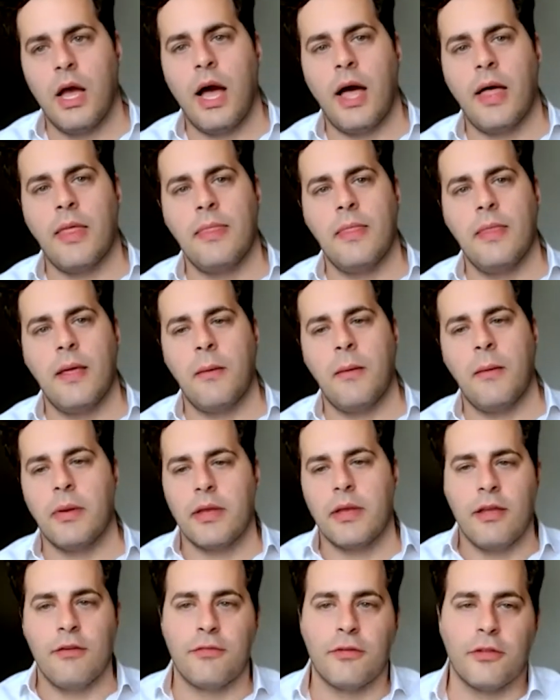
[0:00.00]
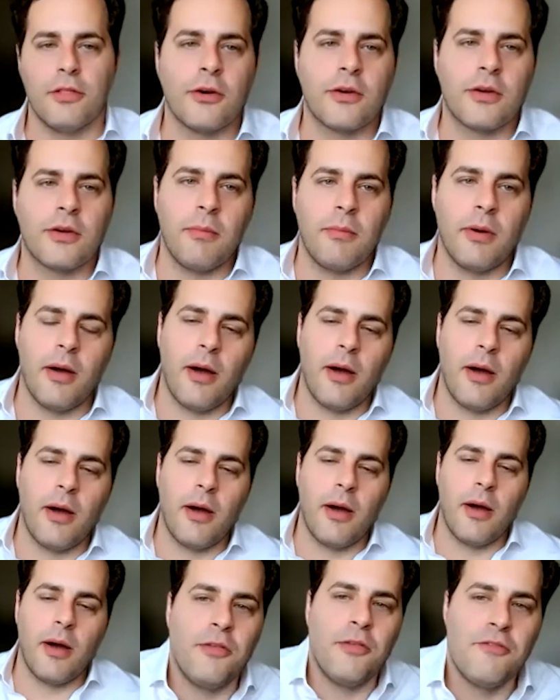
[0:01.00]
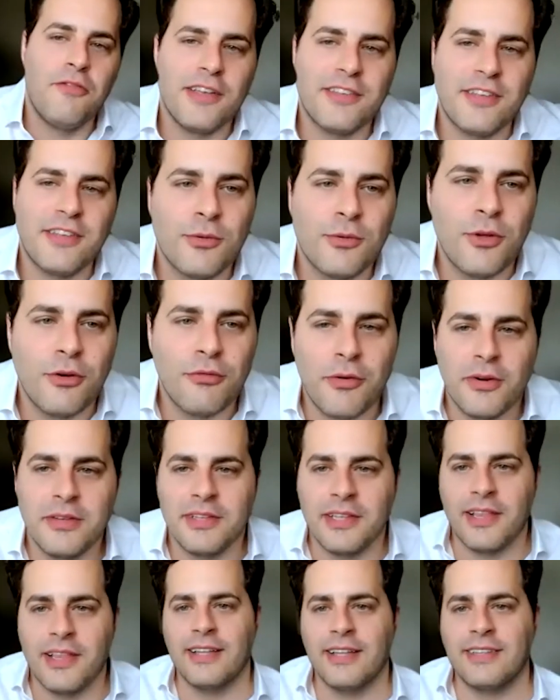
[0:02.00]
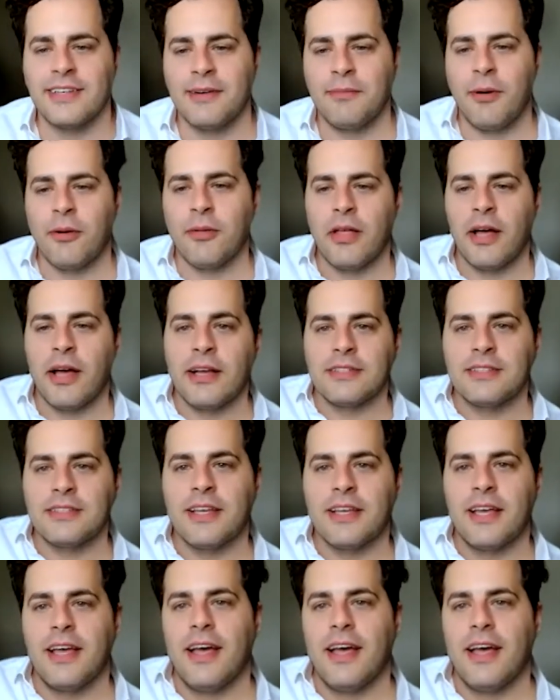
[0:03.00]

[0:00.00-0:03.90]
And I mean, if you look at my, the investors were not very delighted about that.